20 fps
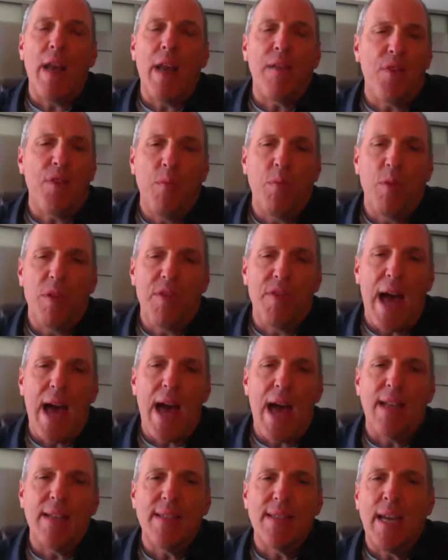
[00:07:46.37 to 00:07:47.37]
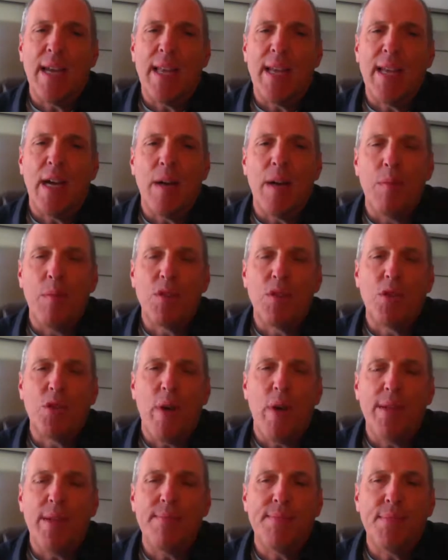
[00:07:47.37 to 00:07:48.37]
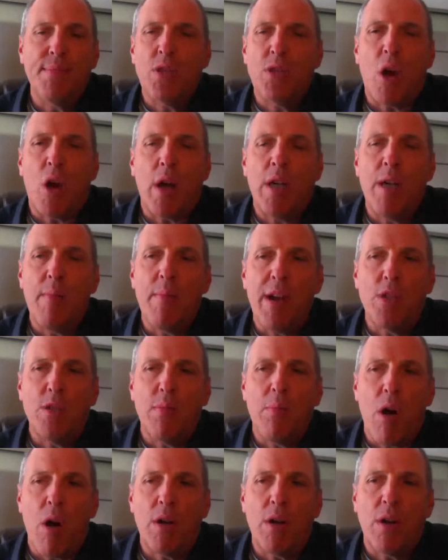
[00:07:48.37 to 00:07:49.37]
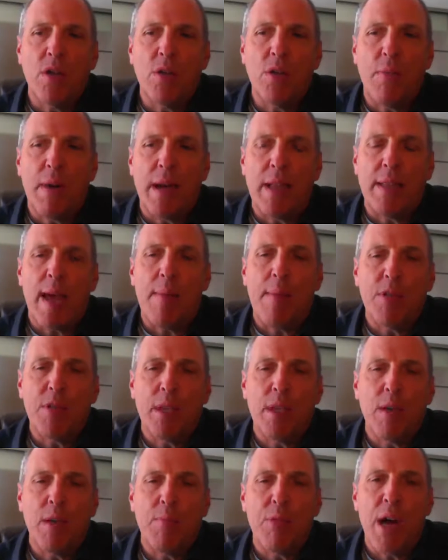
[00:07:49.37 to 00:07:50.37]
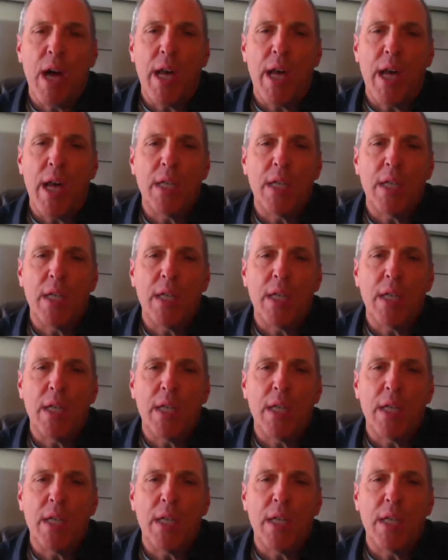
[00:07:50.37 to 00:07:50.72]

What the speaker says: of fun with that, and it was great talking to major marketers about that particular product.